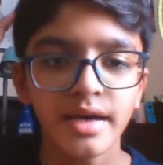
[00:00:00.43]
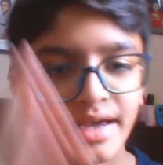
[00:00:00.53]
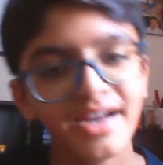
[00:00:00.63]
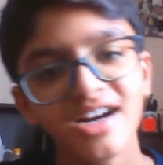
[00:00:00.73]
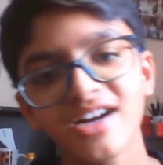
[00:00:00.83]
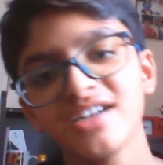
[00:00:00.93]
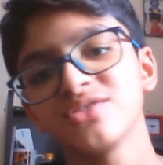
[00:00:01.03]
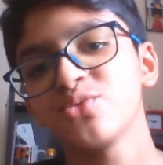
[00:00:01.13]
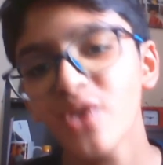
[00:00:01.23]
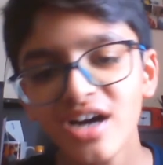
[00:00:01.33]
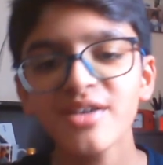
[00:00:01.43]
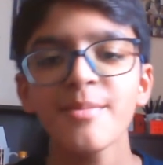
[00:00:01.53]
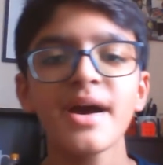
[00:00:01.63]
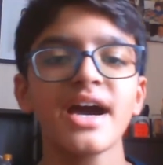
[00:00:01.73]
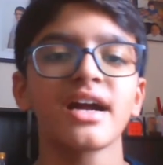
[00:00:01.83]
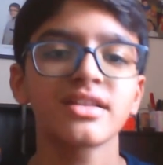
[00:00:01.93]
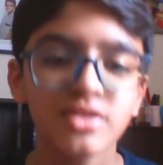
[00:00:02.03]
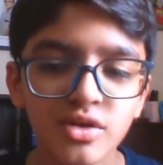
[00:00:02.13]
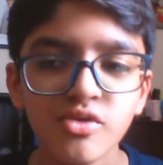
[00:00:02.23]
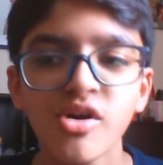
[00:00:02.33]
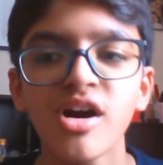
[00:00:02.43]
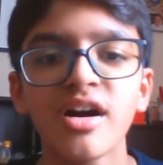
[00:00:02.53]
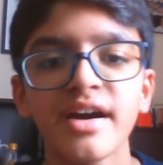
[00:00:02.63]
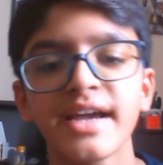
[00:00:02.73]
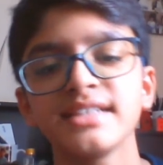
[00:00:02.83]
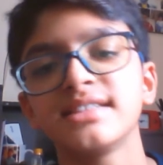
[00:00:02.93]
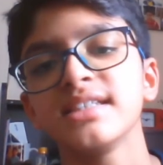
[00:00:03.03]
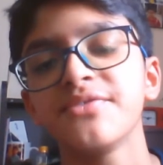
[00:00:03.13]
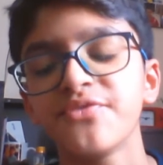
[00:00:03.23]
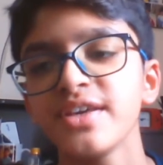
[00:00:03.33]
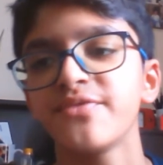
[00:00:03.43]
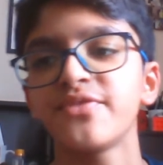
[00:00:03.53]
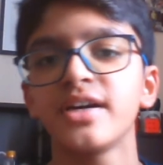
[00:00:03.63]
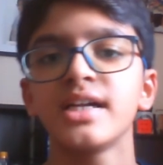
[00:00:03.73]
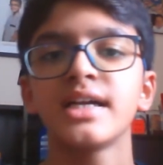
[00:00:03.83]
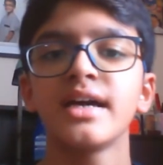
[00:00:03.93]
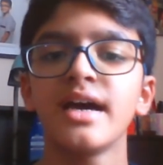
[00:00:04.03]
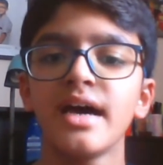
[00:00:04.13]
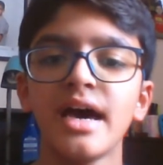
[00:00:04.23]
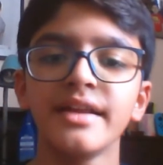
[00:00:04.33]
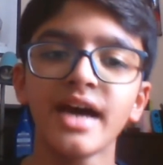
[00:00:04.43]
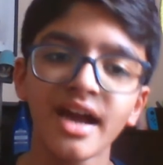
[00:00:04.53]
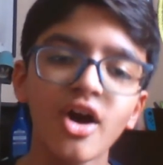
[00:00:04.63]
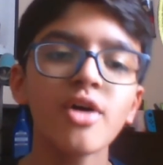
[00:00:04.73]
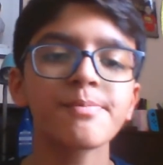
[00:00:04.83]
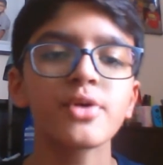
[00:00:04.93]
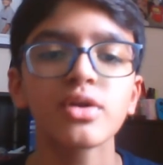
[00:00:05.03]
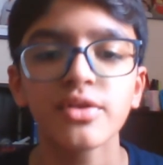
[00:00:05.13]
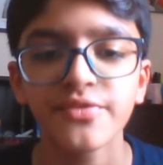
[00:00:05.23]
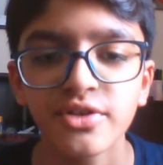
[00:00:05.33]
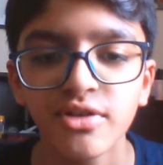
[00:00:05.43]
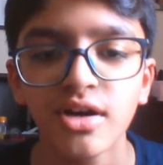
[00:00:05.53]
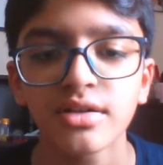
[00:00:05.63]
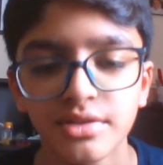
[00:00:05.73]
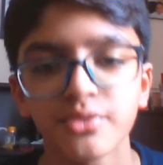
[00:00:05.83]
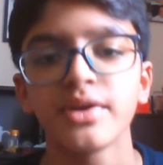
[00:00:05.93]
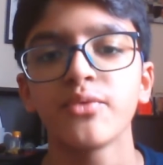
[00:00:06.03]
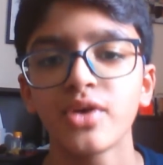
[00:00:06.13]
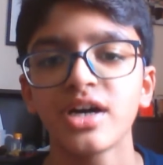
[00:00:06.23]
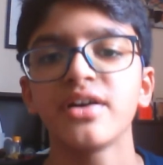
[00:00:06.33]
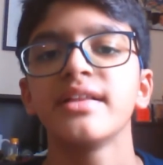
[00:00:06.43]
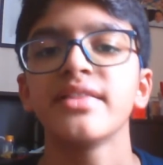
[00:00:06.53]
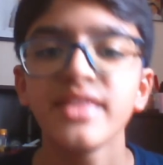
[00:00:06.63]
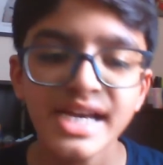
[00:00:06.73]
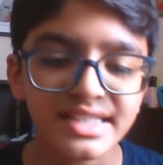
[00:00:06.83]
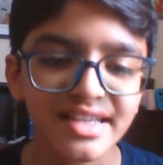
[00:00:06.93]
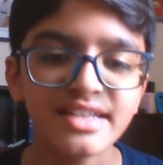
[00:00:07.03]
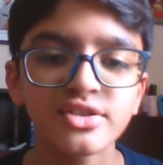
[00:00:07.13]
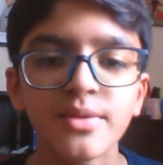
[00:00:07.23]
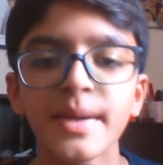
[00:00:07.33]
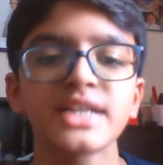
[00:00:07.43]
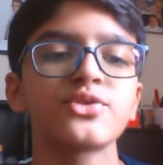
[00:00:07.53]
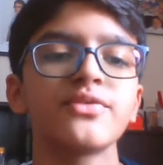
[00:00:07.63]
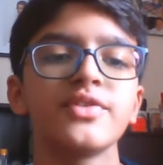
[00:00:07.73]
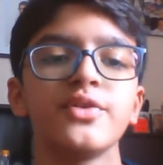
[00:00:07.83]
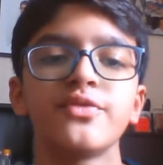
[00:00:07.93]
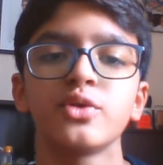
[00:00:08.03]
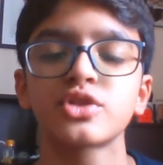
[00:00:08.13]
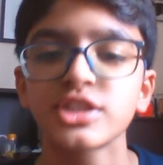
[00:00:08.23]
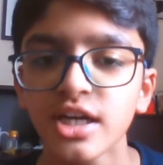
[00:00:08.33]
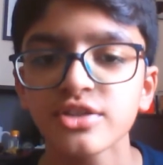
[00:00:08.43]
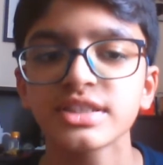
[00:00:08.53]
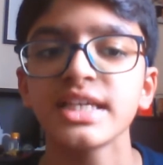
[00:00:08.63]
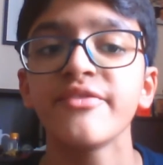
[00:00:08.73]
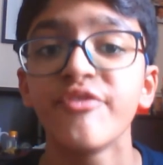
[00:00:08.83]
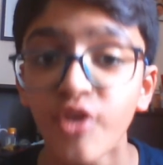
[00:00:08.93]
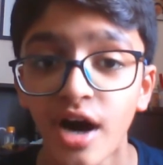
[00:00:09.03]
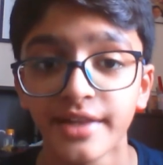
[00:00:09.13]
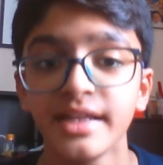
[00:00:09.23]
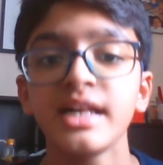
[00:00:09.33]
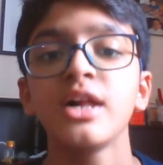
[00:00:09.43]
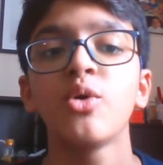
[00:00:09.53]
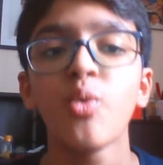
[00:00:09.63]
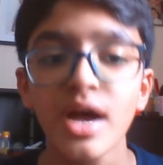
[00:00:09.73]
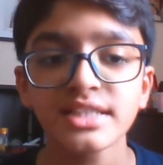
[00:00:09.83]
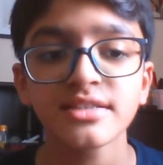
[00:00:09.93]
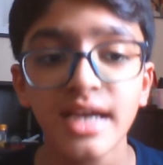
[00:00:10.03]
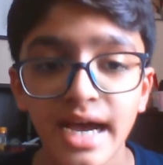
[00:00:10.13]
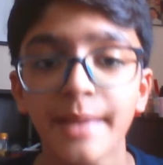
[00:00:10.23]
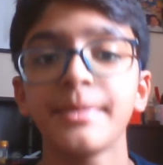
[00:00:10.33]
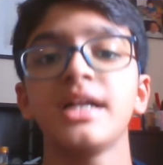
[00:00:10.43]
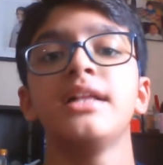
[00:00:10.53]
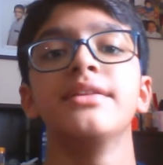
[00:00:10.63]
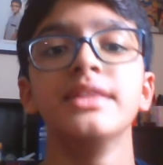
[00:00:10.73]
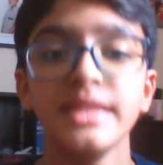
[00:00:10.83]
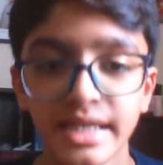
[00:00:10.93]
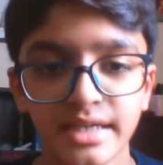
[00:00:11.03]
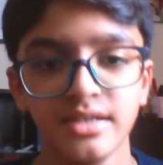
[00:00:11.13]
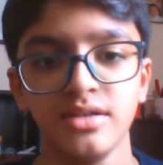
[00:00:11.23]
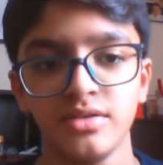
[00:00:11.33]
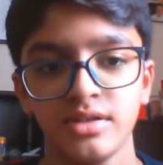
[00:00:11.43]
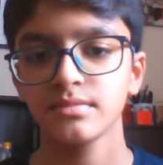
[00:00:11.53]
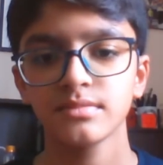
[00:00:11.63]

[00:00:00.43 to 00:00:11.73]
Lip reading: Hey guys, welcome back to R8C FIFA, and I hope all of you are doing well. This is your match review for Chelsea 1, West Ham 0.